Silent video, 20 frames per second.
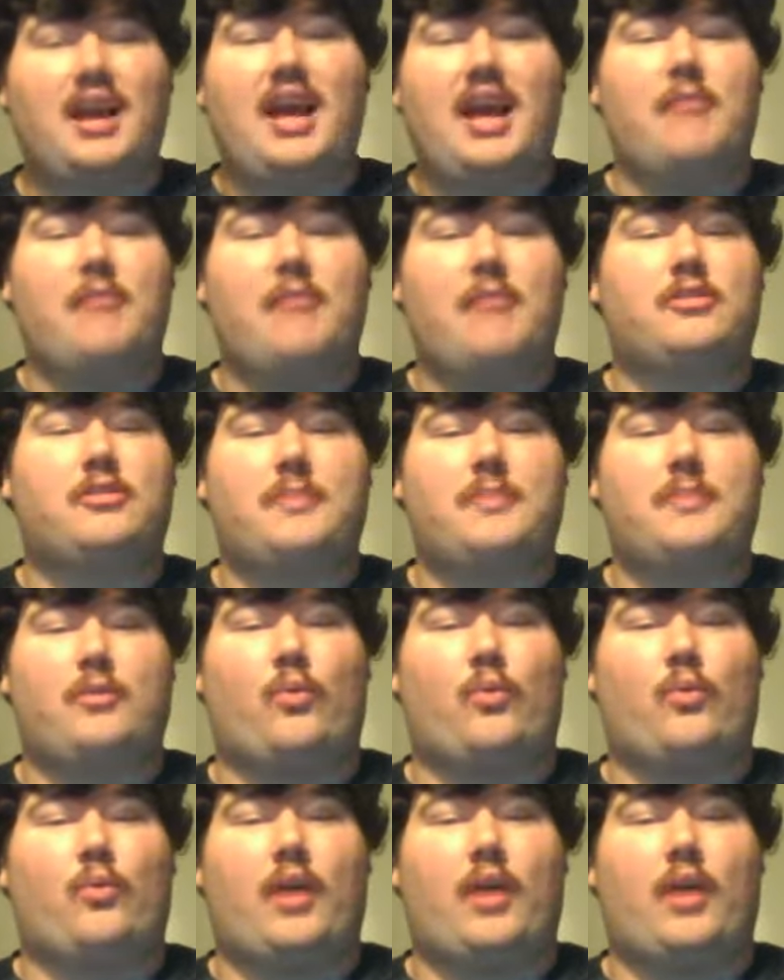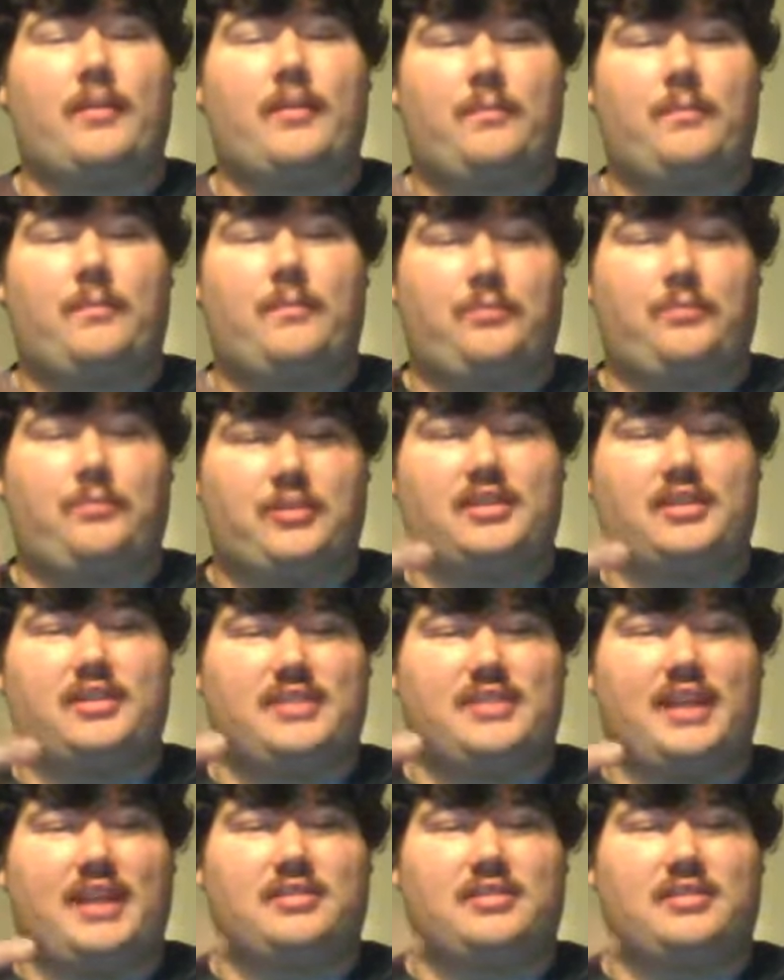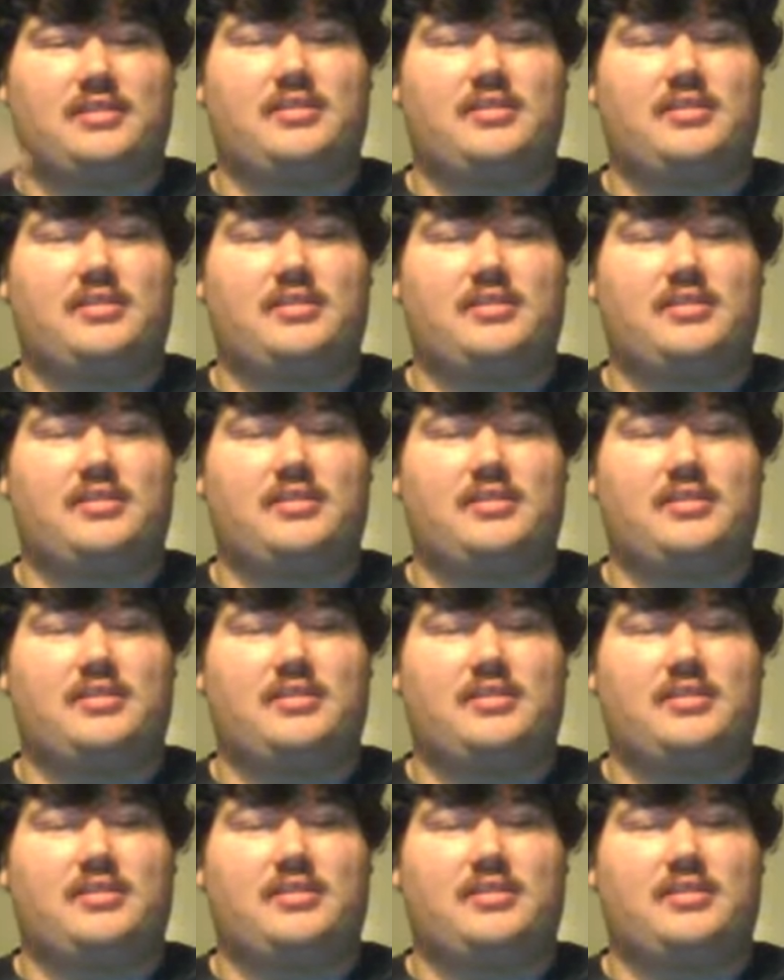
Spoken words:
And most people want cassettes,